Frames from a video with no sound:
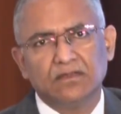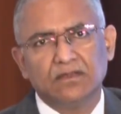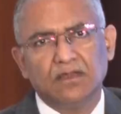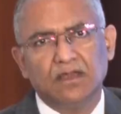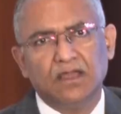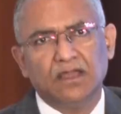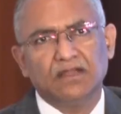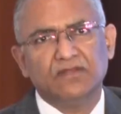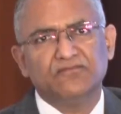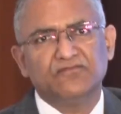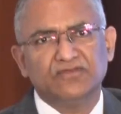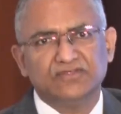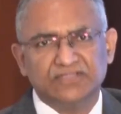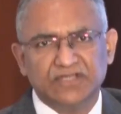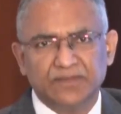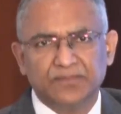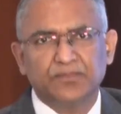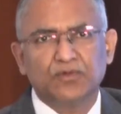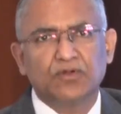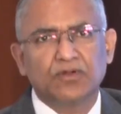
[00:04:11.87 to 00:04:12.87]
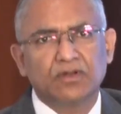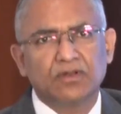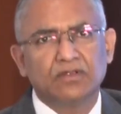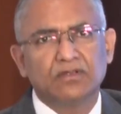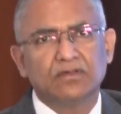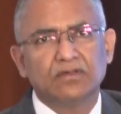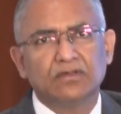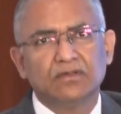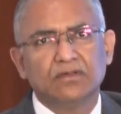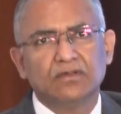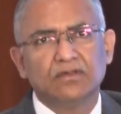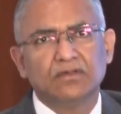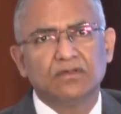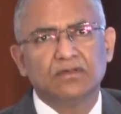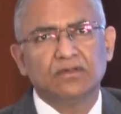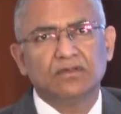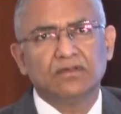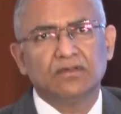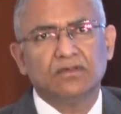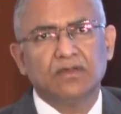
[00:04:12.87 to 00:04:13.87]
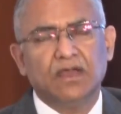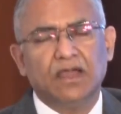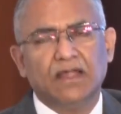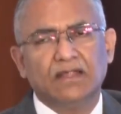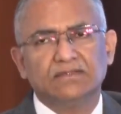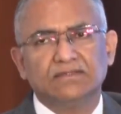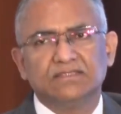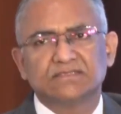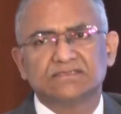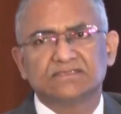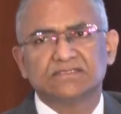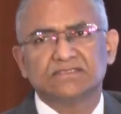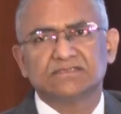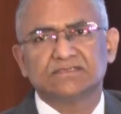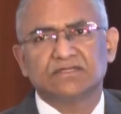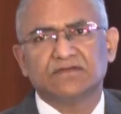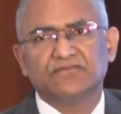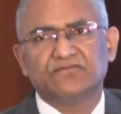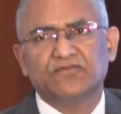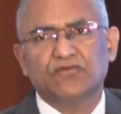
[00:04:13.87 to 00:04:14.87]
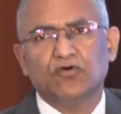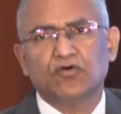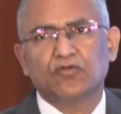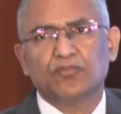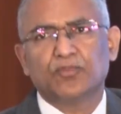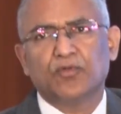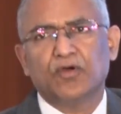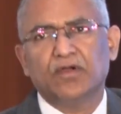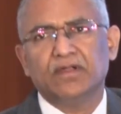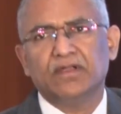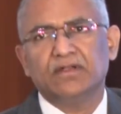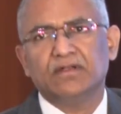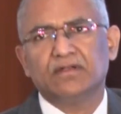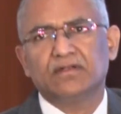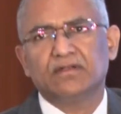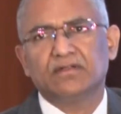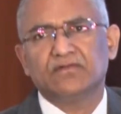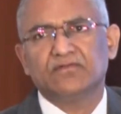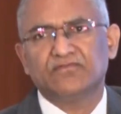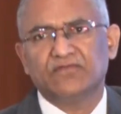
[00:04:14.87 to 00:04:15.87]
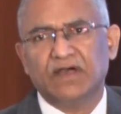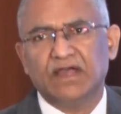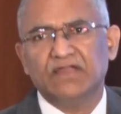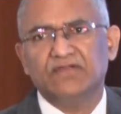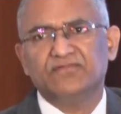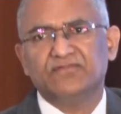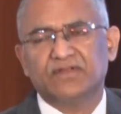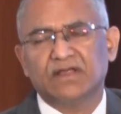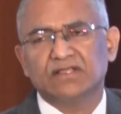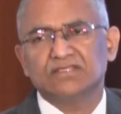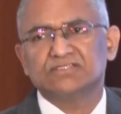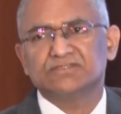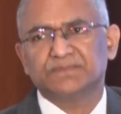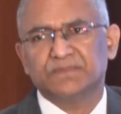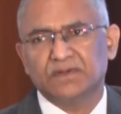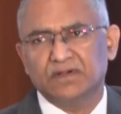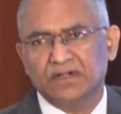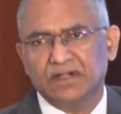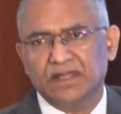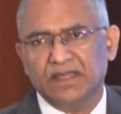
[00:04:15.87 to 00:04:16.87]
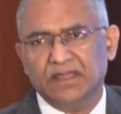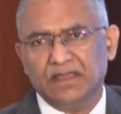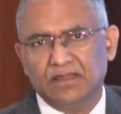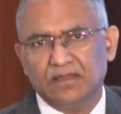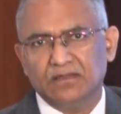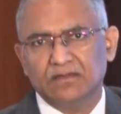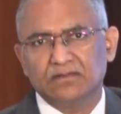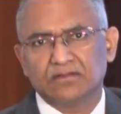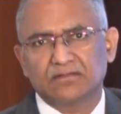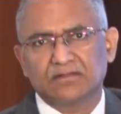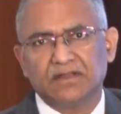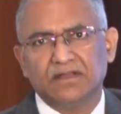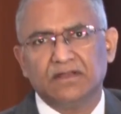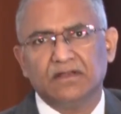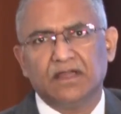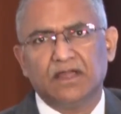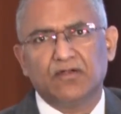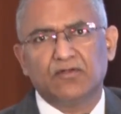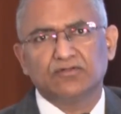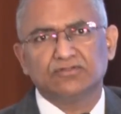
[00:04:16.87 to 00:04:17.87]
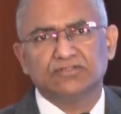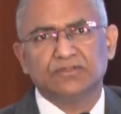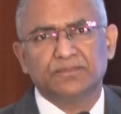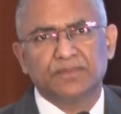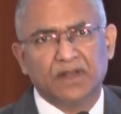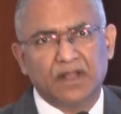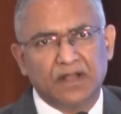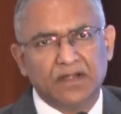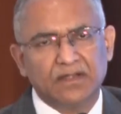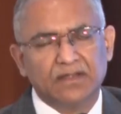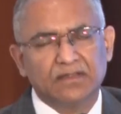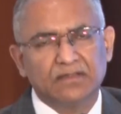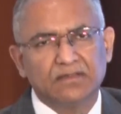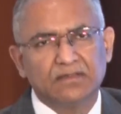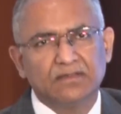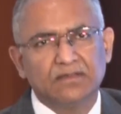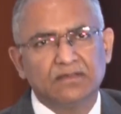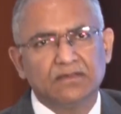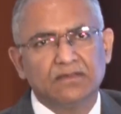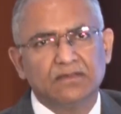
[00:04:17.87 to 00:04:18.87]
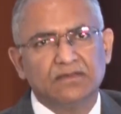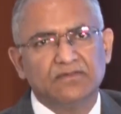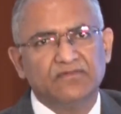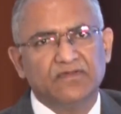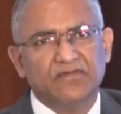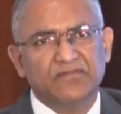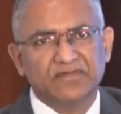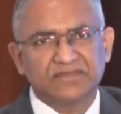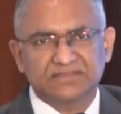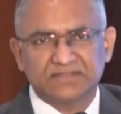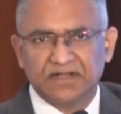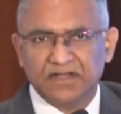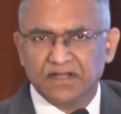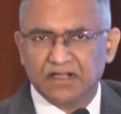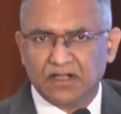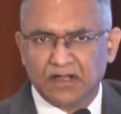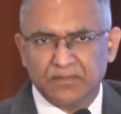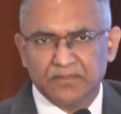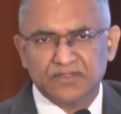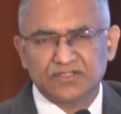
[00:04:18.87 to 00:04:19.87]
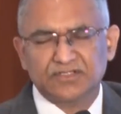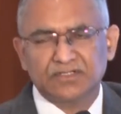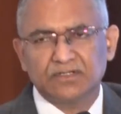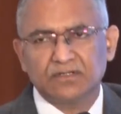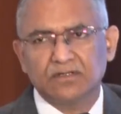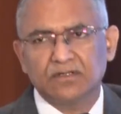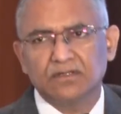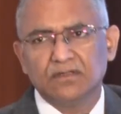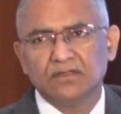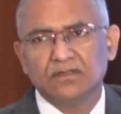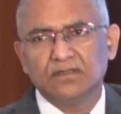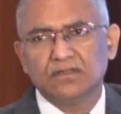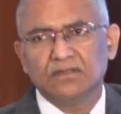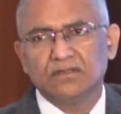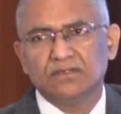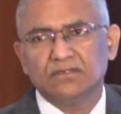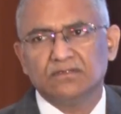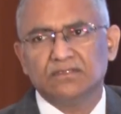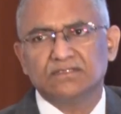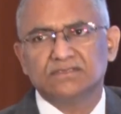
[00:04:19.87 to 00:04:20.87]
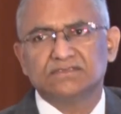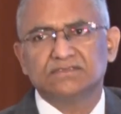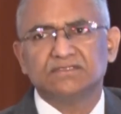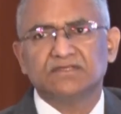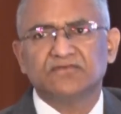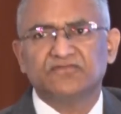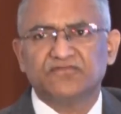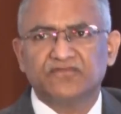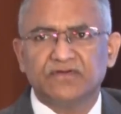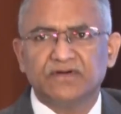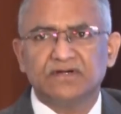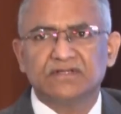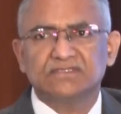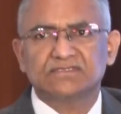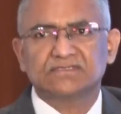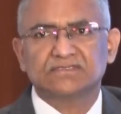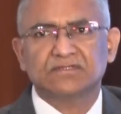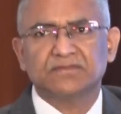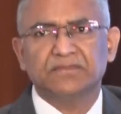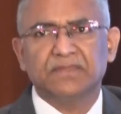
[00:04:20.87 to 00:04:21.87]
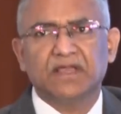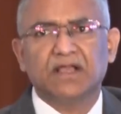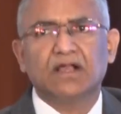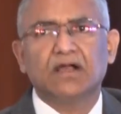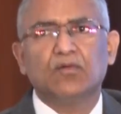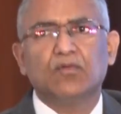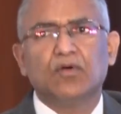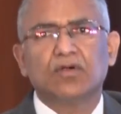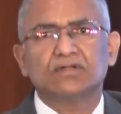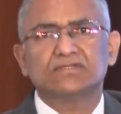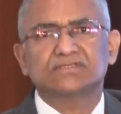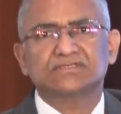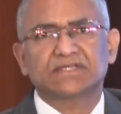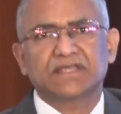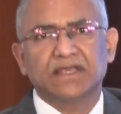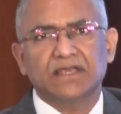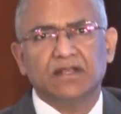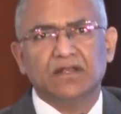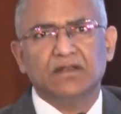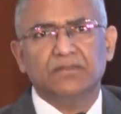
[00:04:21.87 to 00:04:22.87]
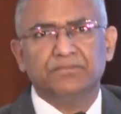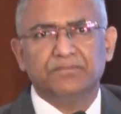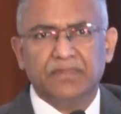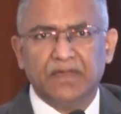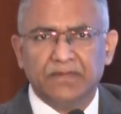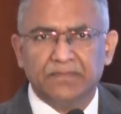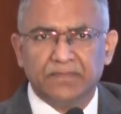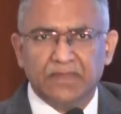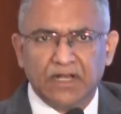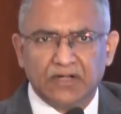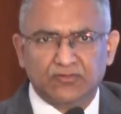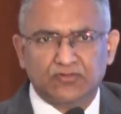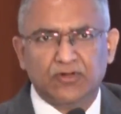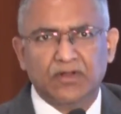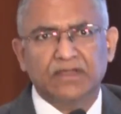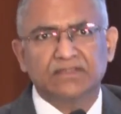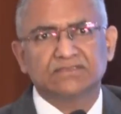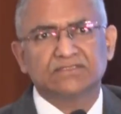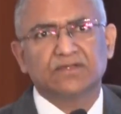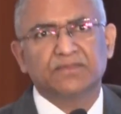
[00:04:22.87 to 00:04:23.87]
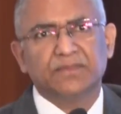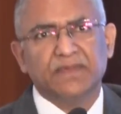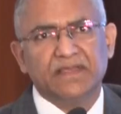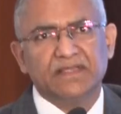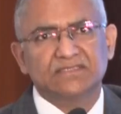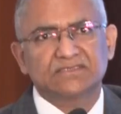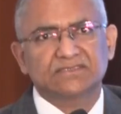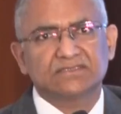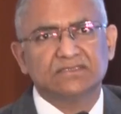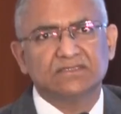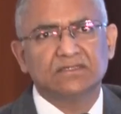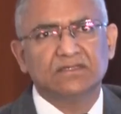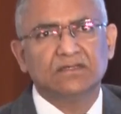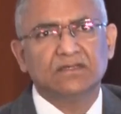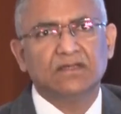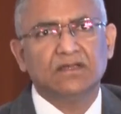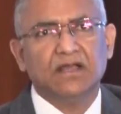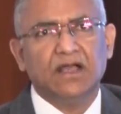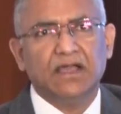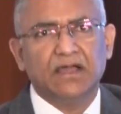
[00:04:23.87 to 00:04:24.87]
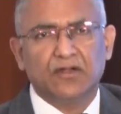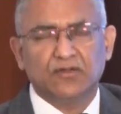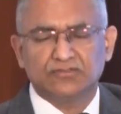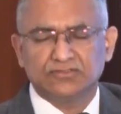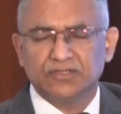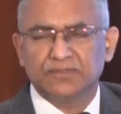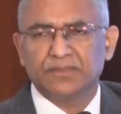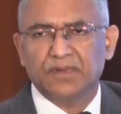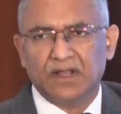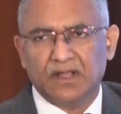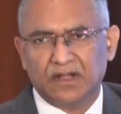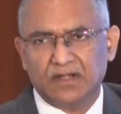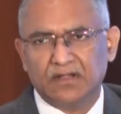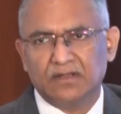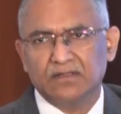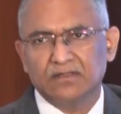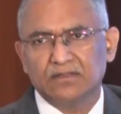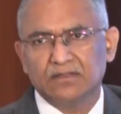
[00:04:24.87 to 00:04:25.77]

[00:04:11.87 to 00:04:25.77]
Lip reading: in Vijaypur, and this is a 4.5 tons per day green hydrogen plant we have recently commissioned. This is the first megawatt scale PEM electrolyzer based hydrogen plant.